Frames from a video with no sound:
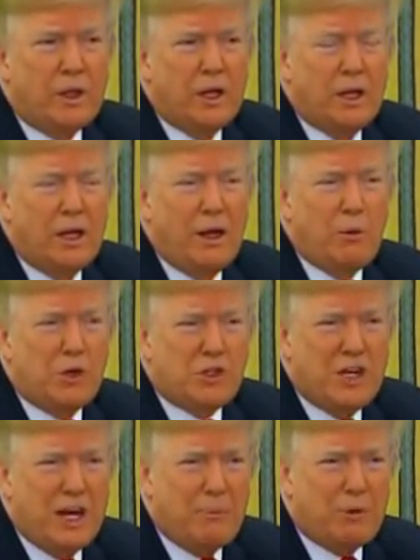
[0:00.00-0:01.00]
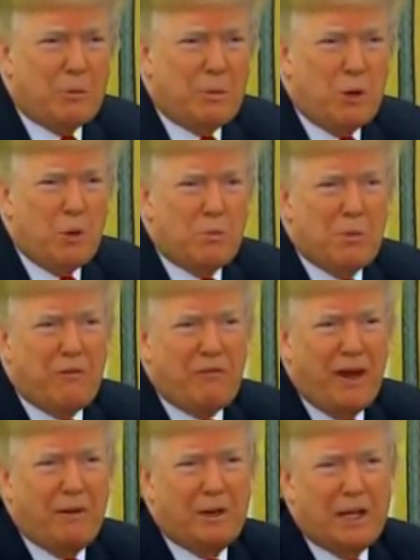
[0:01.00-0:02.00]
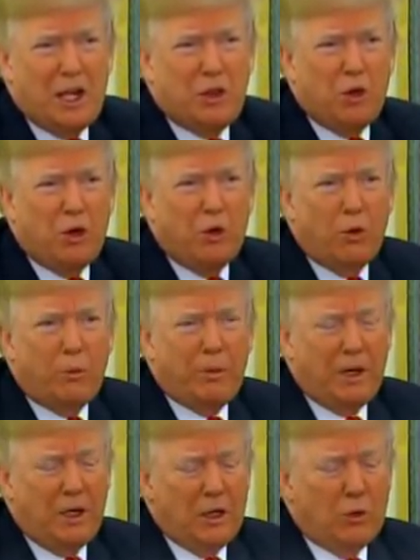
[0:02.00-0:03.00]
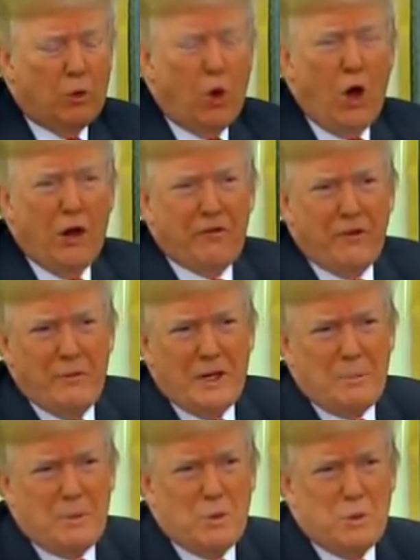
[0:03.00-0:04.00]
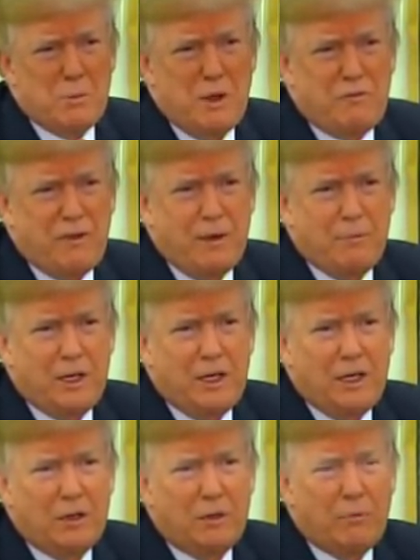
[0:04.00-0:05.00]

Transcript: I wasn't able to be with my family. I thought it would be wrong for me to be with my family.